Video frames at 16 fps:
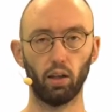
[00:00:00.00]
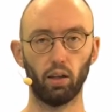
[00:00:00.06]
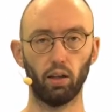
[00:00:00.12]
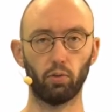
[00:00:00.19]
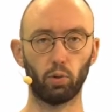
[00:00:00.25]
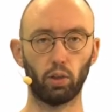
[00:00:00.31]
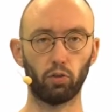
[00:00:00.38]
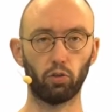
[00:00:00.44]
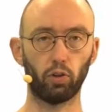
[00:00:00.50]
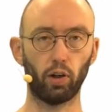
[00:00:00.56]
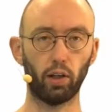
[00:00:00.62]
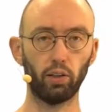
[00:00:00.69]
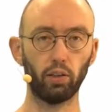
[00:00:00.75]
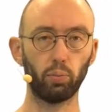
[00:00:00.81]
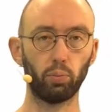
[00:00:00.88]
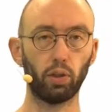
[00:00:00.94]
And we
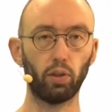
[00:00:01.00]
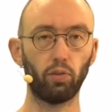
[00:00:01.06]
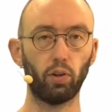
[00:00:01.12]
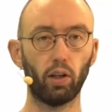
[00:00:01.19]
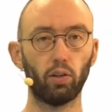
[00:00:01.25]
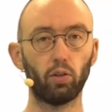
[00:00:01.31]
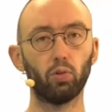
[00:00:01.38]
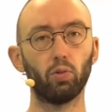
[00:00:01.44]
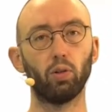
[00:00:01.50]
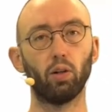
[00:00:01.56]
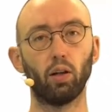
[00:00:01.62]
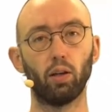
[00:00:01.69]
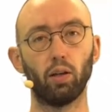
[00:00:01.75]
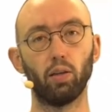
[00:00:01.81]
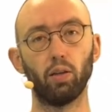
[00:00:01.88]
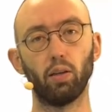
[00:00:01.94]
defined the p-value
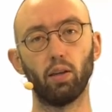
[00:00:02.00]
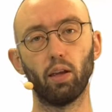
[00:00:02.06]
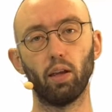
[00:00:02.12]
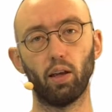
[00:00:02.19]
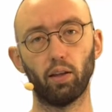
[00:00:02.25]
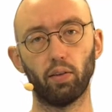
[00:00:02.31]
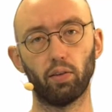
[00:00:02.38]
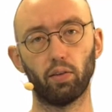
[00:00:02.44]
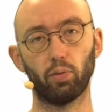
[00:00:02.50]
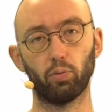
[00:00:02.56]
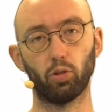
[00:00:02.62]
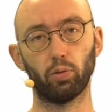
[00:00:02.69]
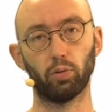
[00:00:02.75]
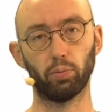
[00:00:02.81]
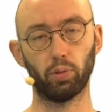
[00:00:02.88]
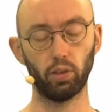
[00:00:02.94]
as the
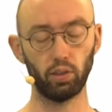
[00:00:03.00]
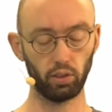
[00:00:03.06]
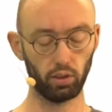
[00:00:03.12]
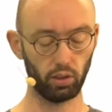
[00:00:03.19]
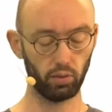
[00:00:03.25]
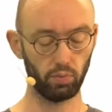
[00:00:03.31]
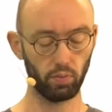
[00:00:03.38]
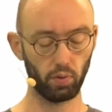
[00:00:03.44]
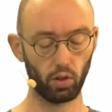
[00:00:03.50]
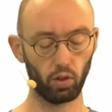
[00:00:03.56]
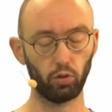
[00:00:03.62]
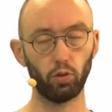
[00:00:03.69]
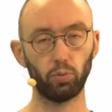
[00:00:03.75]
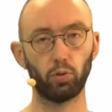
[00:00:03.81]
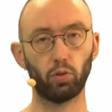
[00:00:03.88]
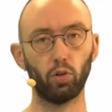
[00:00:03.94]
probability
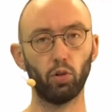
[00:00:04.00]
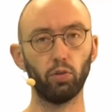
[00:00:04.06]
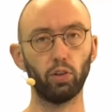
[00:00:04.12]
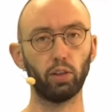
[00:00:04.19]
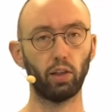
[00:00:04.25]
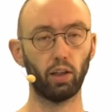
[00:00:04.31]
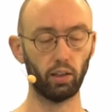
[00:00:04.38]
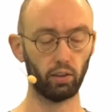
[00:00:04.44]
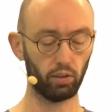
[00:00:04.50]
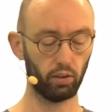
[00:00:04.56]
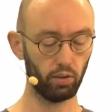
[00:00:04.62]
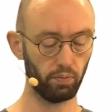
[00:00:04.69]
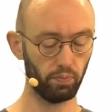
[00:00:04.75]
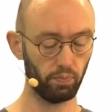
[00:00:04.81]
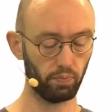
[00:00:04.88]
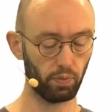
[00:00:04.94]
of observing
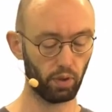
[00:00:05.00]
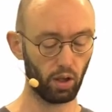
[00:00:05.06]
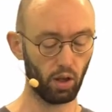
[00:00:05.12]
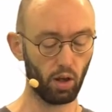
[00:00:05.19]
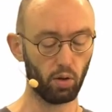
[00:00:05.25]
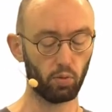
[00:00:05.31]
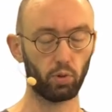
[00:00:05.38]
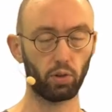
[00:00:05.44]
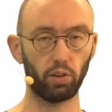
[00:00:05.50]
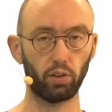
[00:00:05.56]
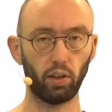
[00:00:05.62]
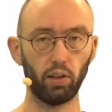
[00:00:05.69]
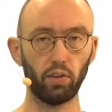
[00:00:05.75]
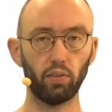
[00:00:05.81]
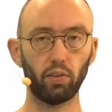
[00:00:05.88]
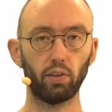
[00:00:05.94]
data with a
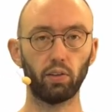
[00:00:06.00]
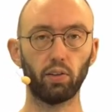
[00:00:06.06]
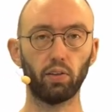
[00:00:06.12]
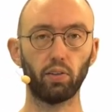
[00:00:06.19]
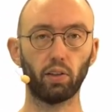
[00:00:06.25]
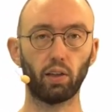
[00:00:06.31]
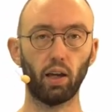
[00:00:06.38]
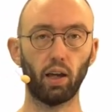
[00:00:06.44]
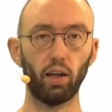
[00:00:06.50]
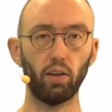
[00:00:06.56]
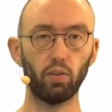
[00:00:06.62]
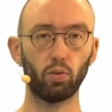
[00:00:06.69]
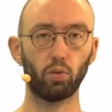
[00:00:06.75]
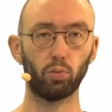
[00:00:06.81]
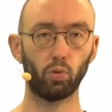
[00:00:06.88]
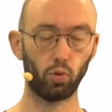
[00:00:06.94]
test statistic as
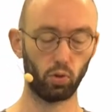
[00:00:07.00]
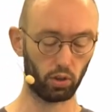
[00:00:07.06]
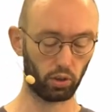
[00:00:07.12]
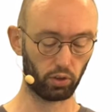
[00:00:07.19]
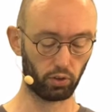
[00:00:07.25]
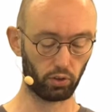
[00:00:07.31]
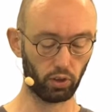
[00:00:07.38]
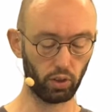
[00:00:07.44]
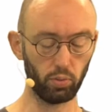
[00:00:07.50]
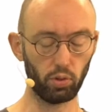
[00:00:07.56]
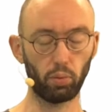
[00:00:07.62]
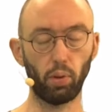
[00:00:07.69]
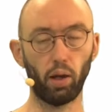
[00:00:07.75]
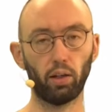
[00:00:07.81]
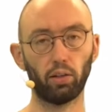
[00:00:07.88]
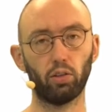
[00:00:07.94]
or more extreme in
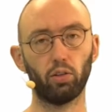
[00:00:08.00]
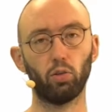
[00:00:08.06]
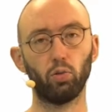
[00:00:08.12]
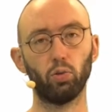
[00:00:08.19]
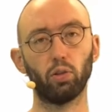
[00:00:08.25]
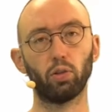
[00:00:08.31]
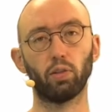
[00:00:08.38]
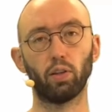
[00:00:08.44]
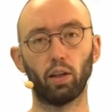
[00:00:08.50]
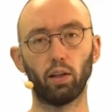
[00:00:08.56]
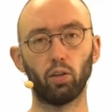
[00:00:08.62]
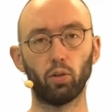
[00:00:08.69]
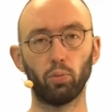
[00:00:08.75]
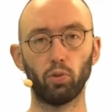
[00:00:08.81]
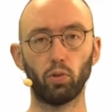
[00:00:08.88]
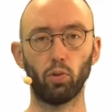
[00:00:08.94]
magnitude than
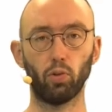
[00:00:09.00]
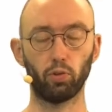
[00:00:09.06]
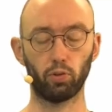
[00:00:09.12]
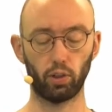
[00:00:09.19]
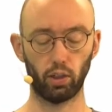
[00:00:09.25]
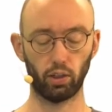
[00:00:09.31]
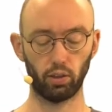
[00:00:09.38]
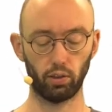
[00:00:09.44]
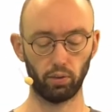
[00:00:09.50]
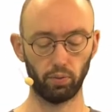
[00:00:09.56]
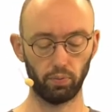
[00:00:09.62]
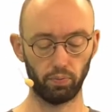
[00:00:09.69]
the observed data.